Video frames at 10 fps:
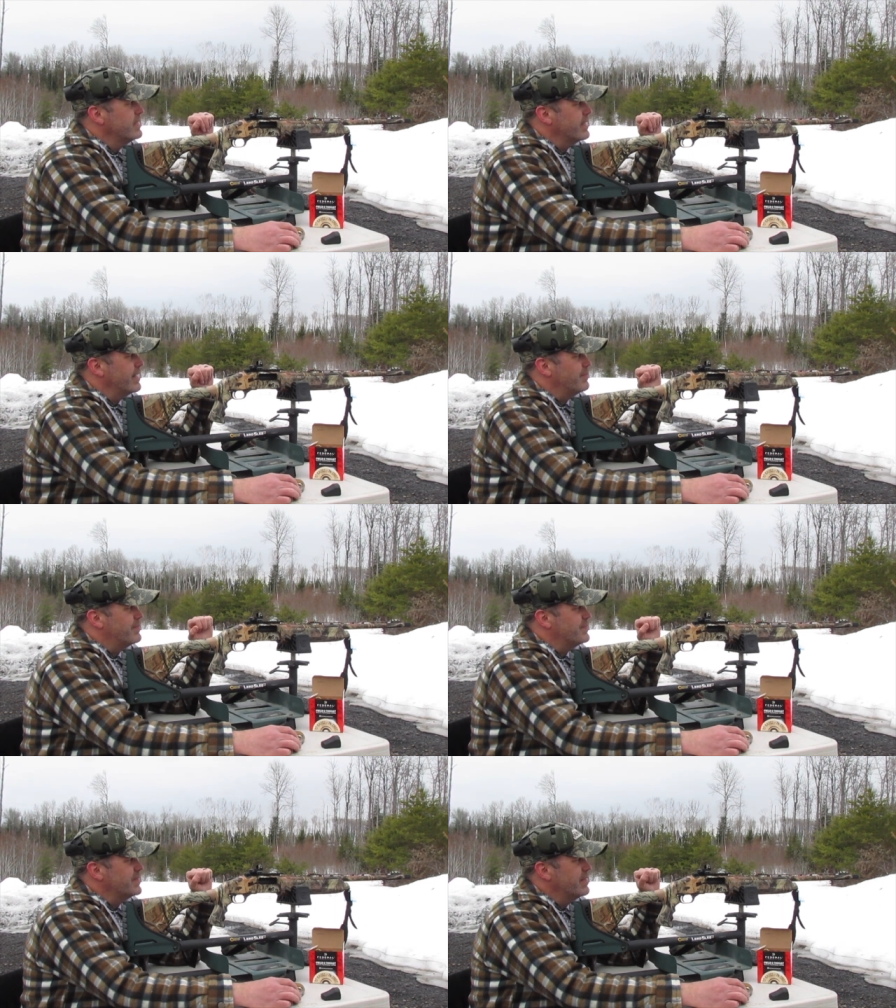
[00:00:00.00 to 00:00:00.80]
kind of
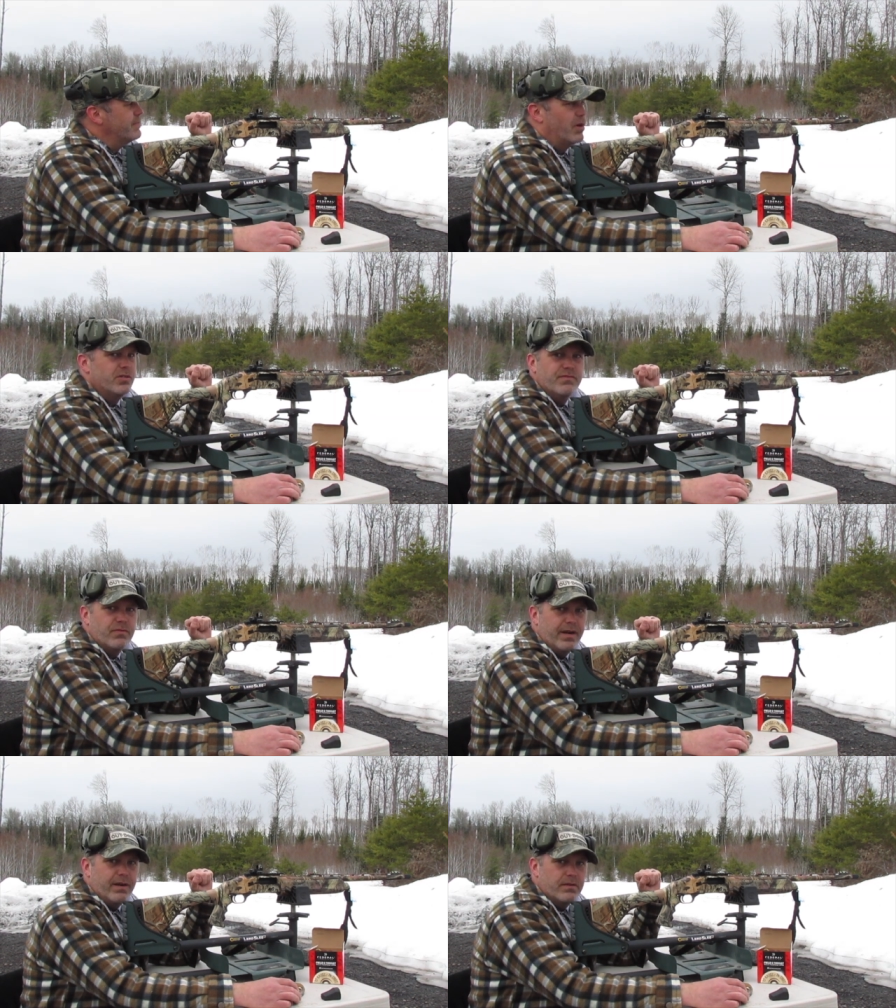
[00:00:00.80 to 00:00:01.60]
margin
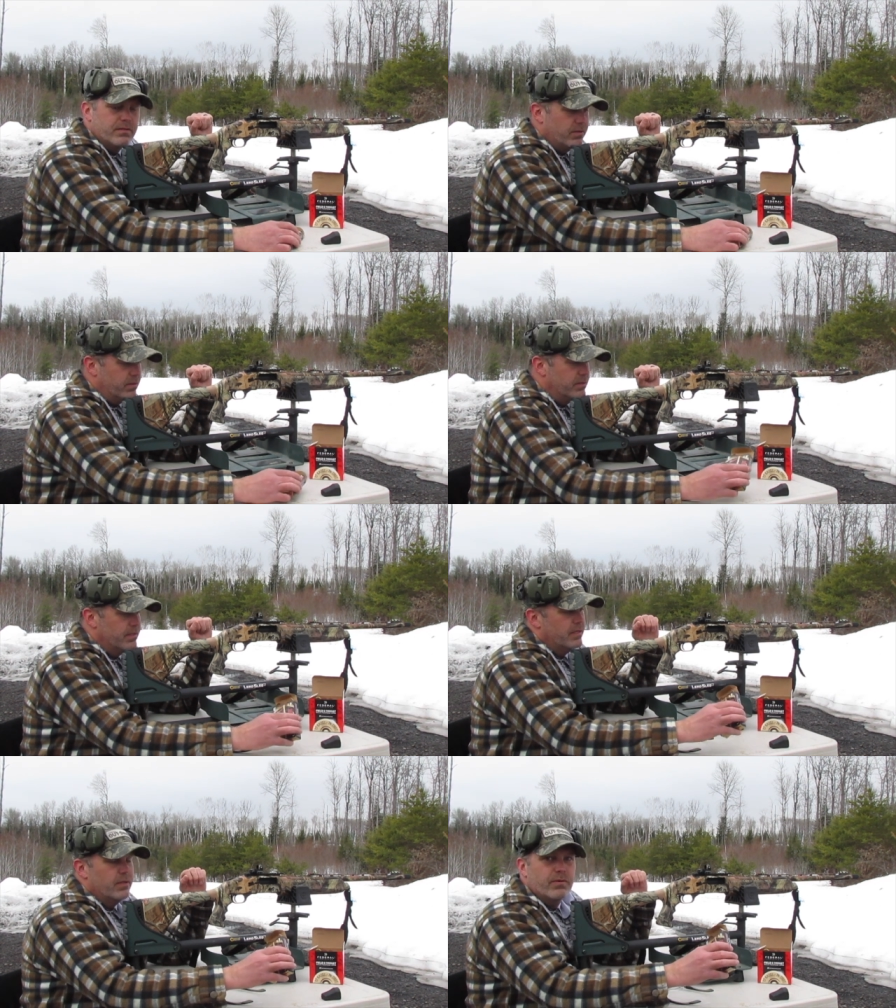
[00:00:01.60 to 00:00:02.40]
for error. So
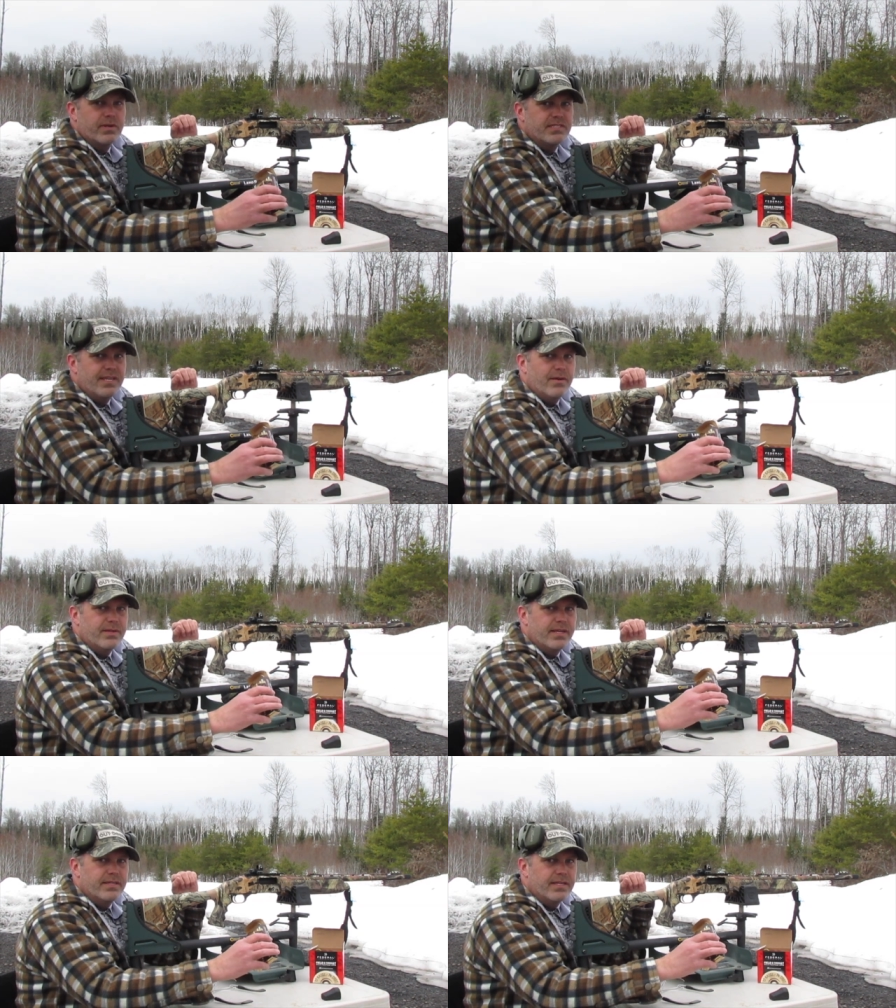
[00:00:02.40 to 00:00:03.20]
we're gonna see how
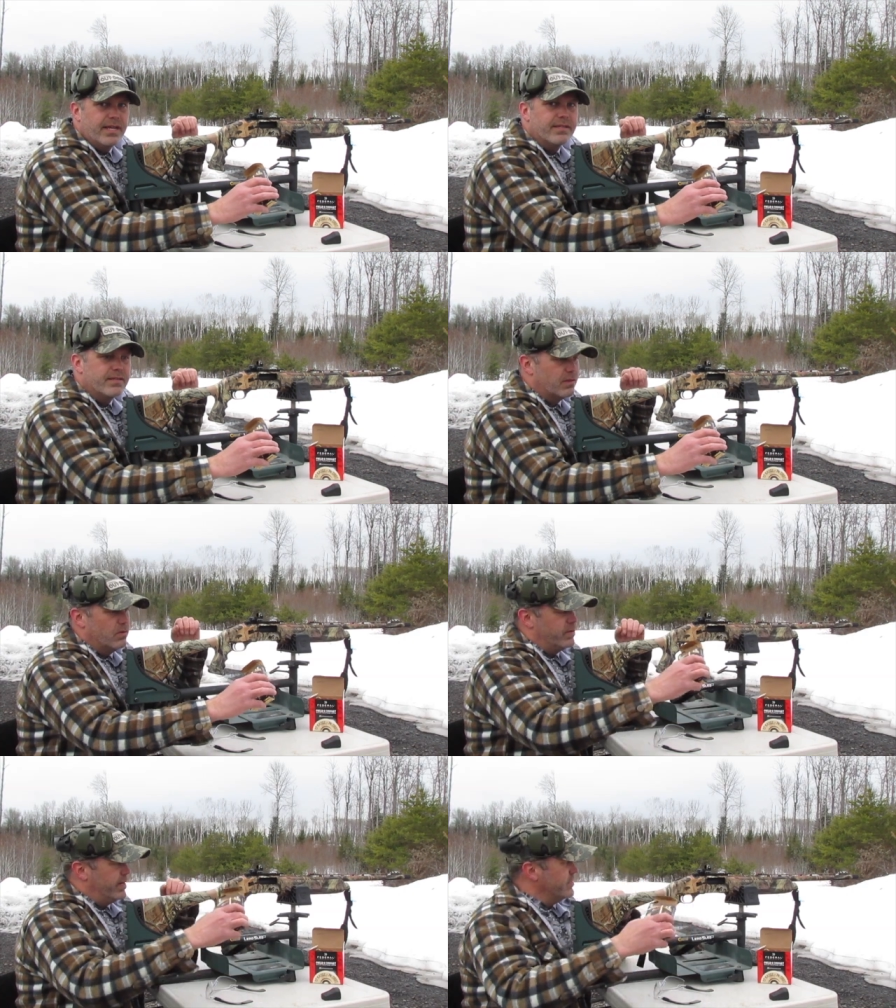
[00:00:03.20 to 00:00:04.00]
it does at
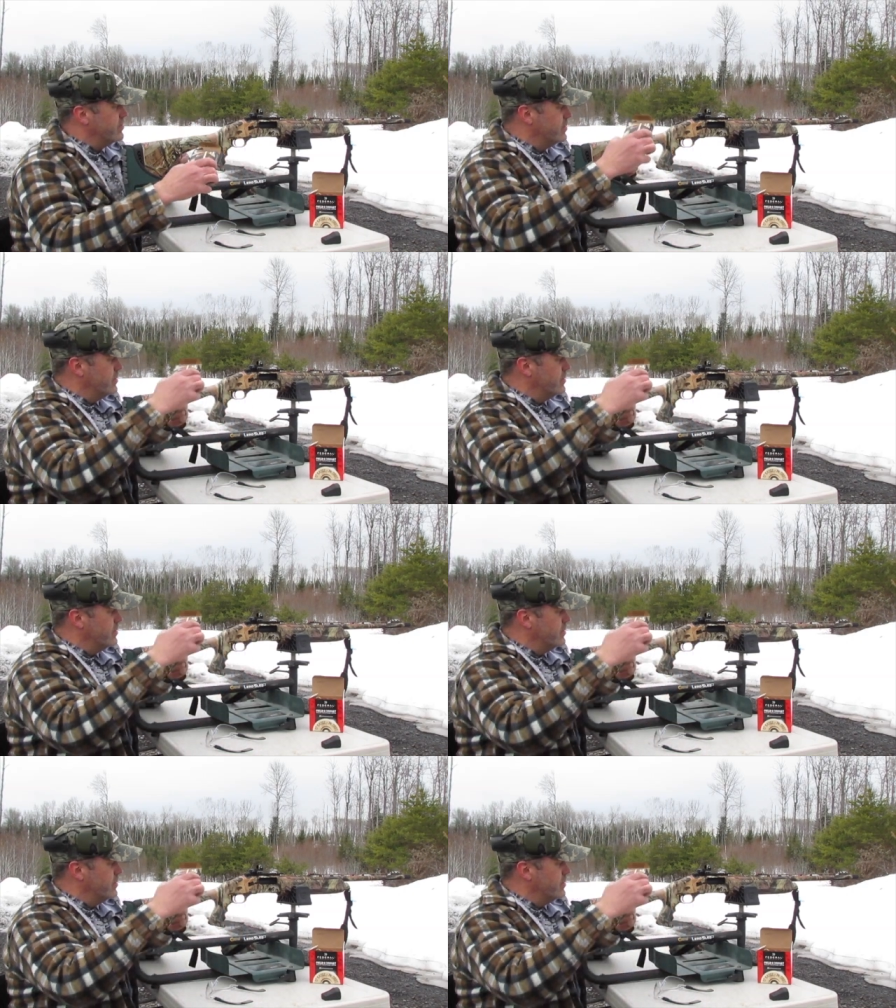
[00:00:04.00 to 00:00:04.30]
close range.